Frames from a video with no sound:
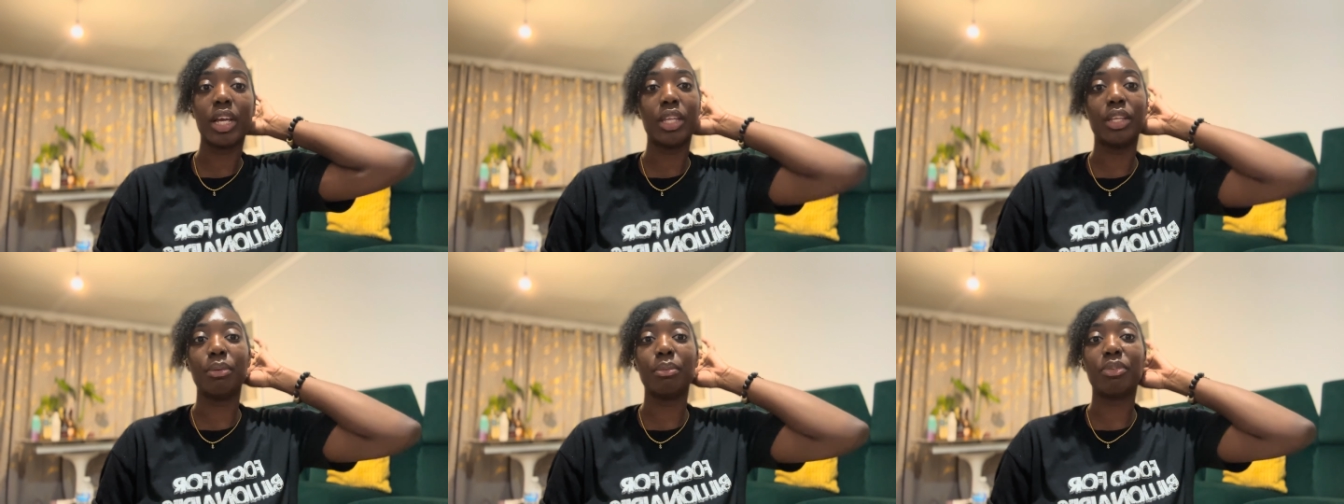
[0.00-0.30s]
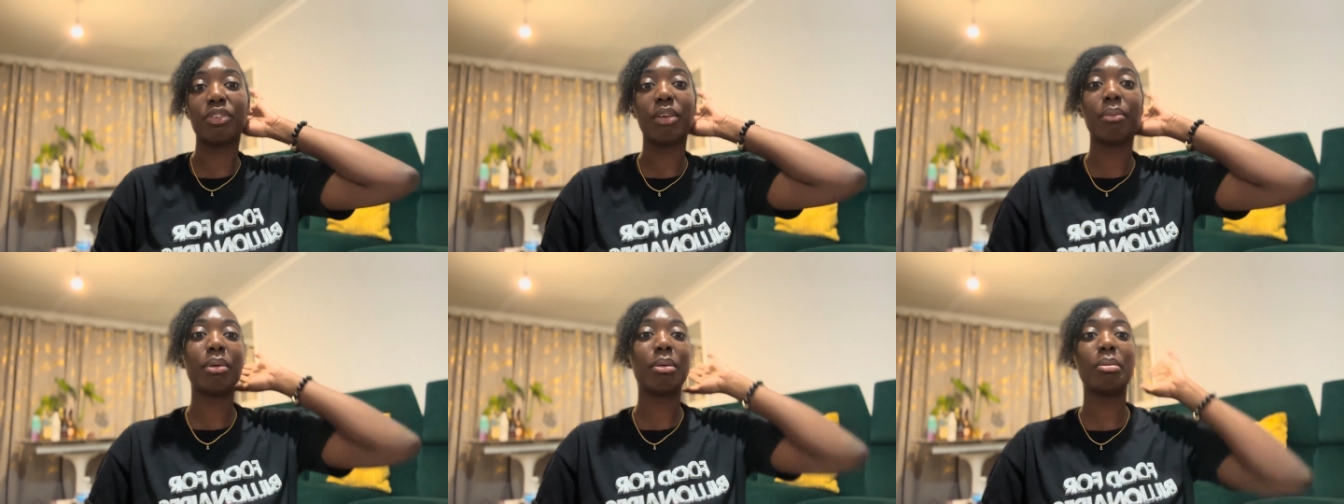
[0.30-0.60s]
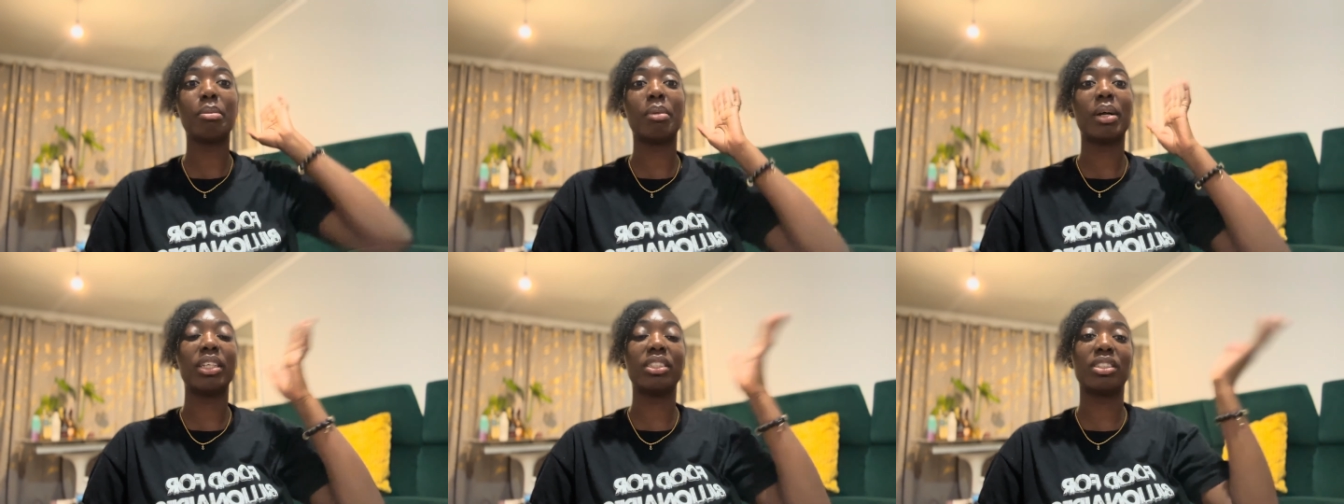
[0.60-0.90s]
and some
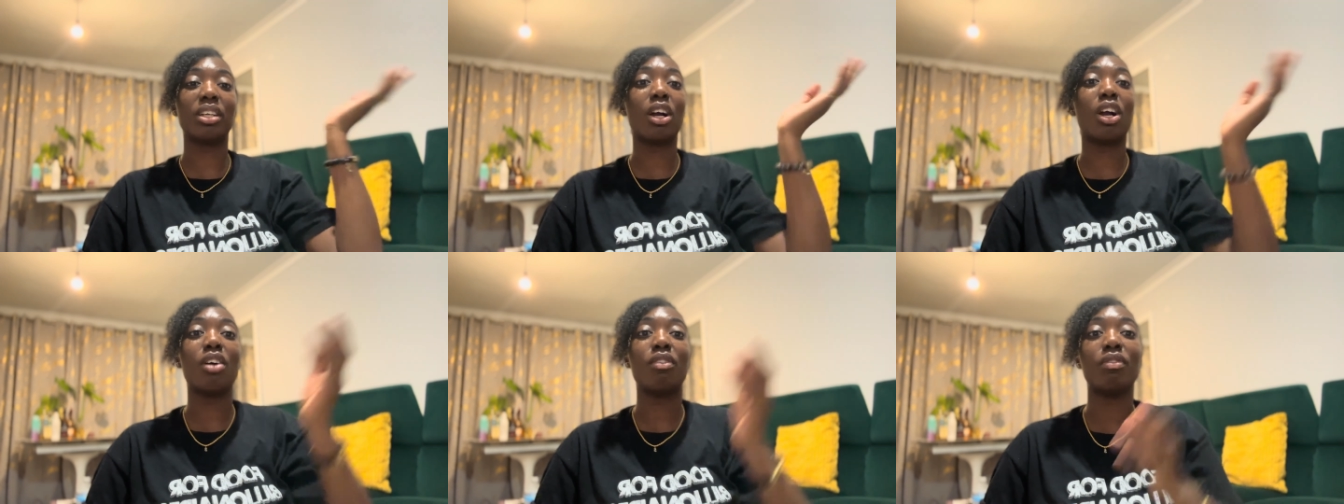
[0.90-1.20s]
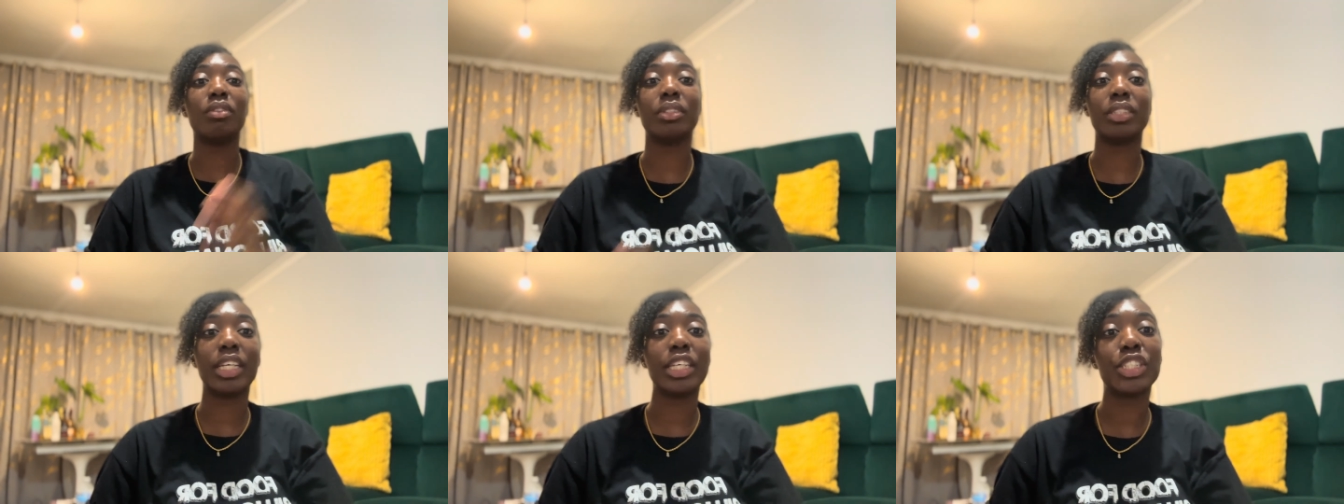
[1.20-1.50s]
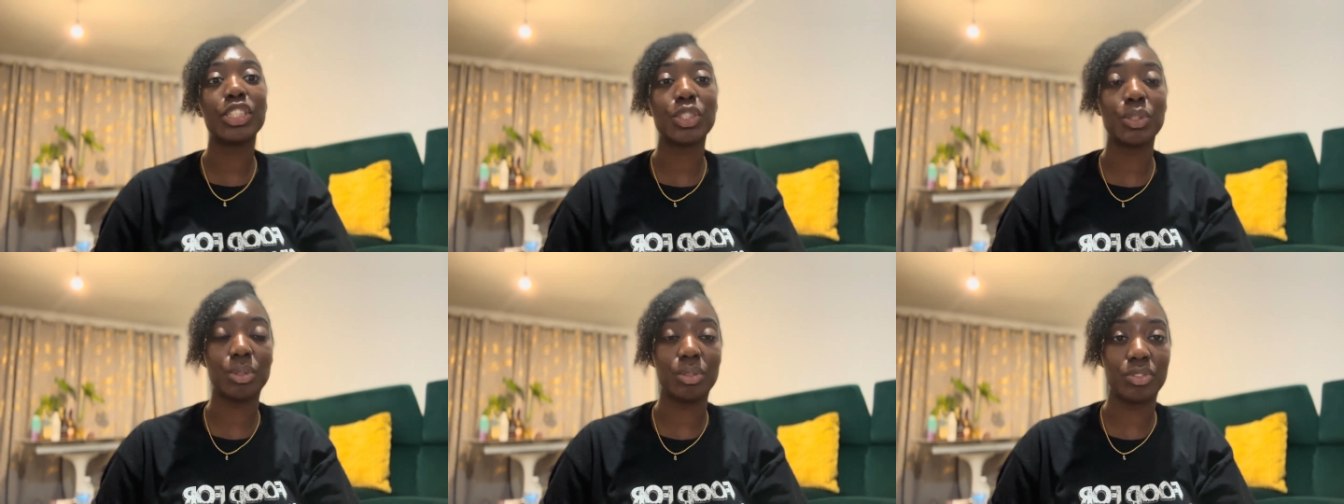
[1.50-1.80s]
people might start
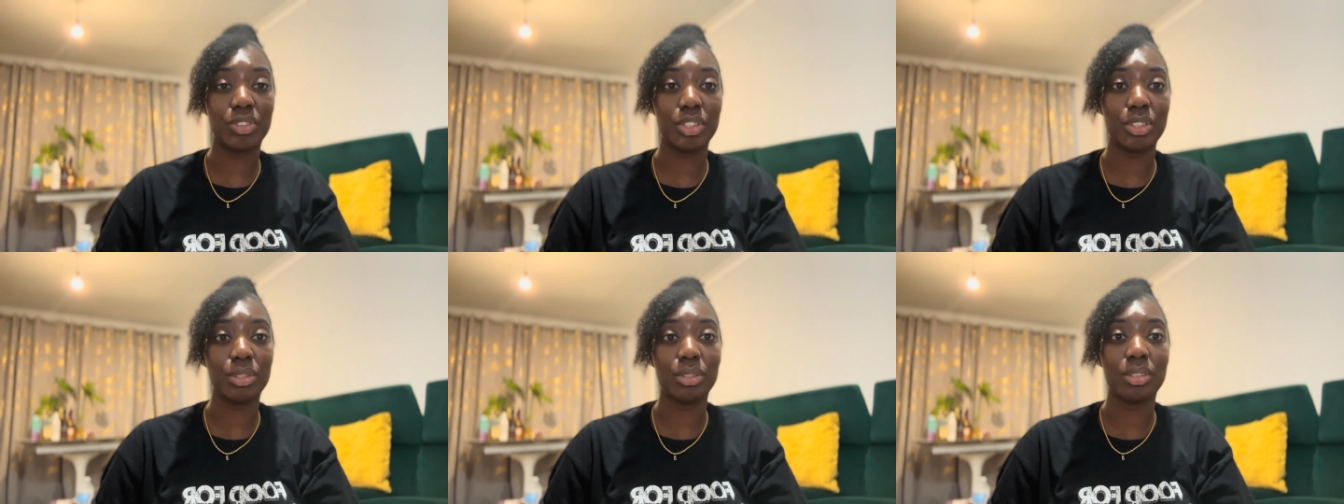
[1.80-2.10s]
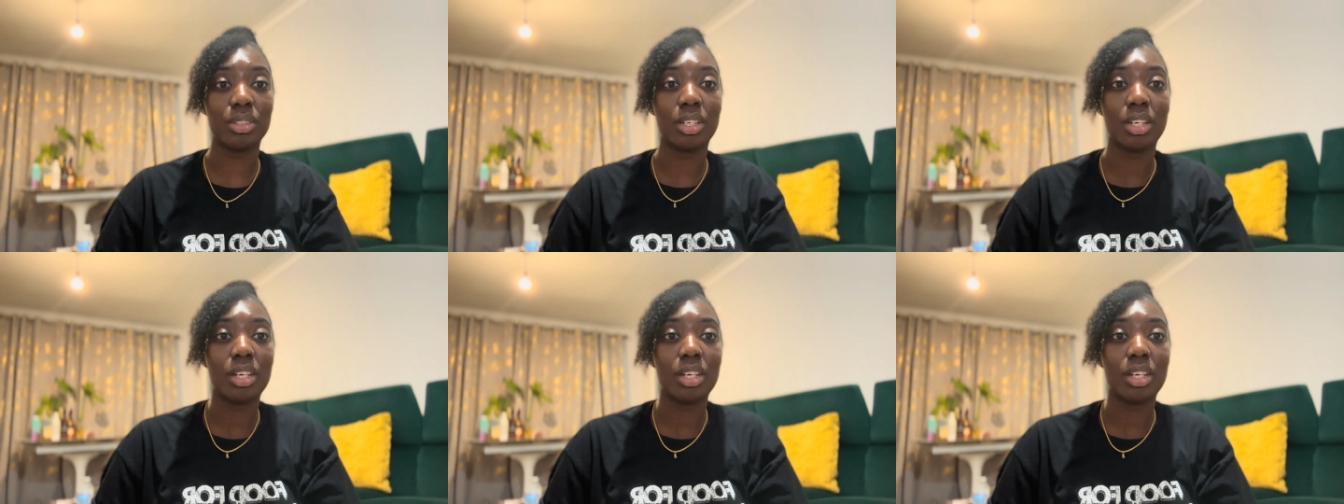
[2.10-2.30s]
conversations with you